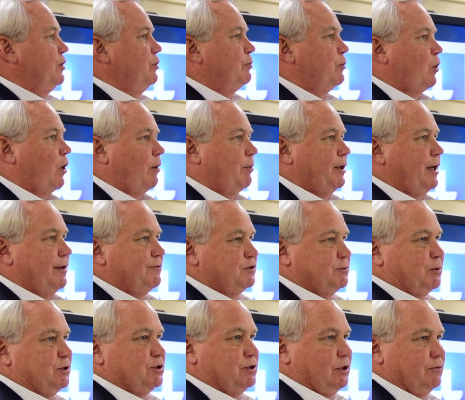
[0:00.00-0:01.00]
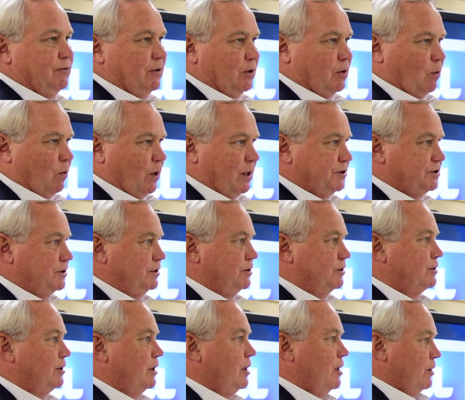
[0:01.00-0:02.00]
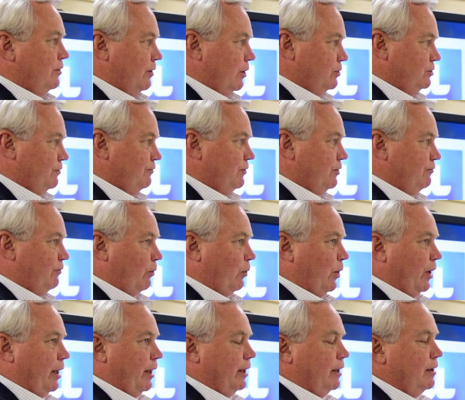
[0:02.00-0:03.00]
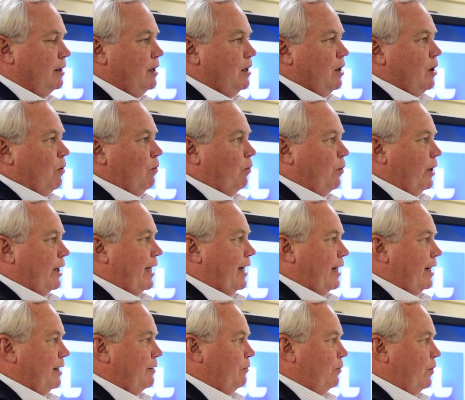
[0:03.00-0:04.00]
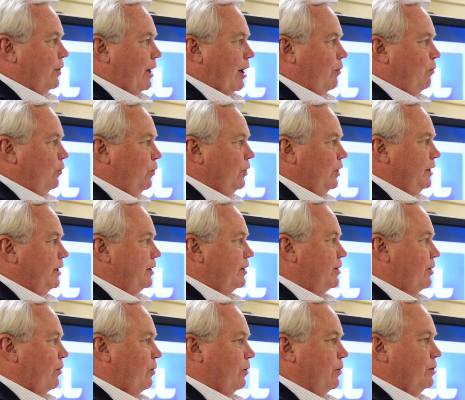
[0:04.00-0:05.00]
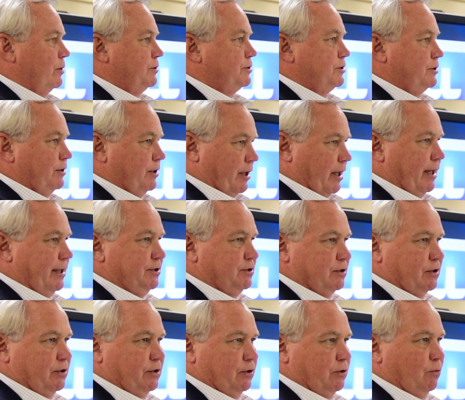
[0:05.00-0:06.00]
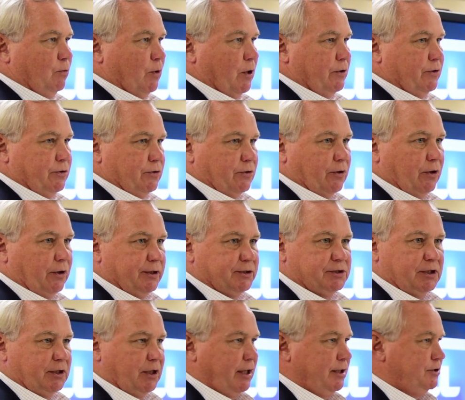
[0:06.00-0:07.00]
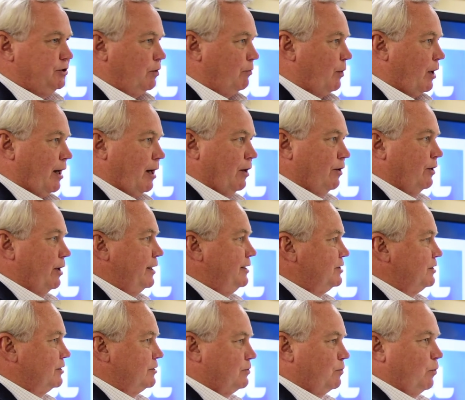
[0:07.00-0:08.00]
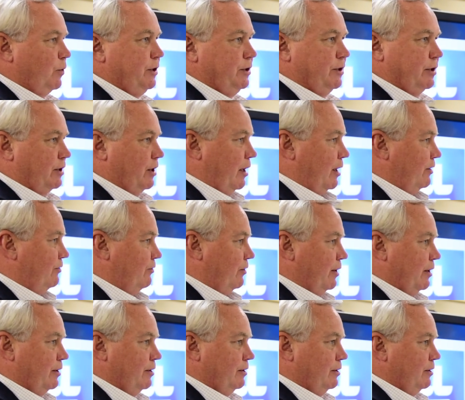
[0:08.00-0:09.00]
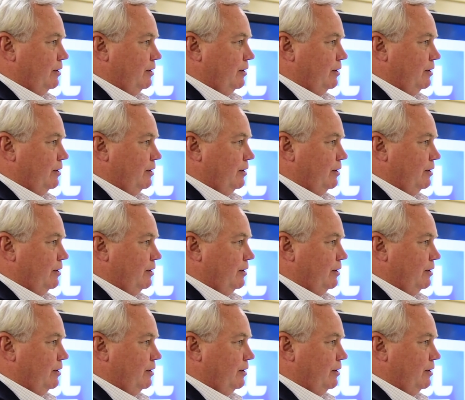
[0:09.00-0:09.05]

You probably have specific questions, those of you who read it. What I really encourage the agent to do, whether you're the listing agent or buyer agent, read the contract.